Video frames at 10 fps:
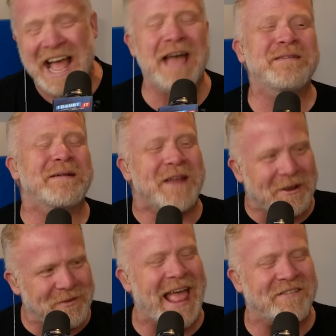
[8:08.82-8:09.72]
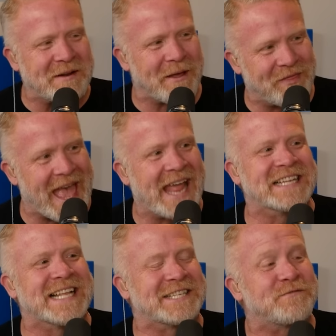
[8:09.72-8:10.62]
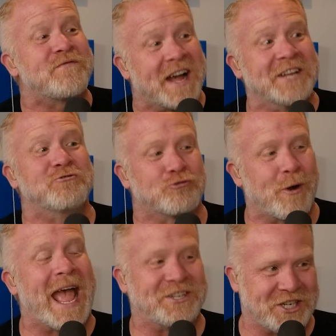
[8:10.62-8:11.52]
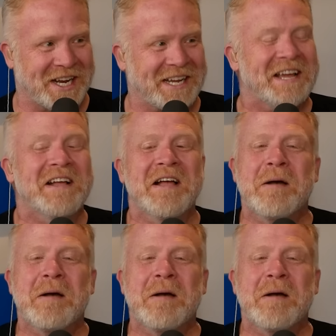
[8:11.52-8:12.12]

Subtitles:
I mean, I'm not laughing about that because that's fucking tragic.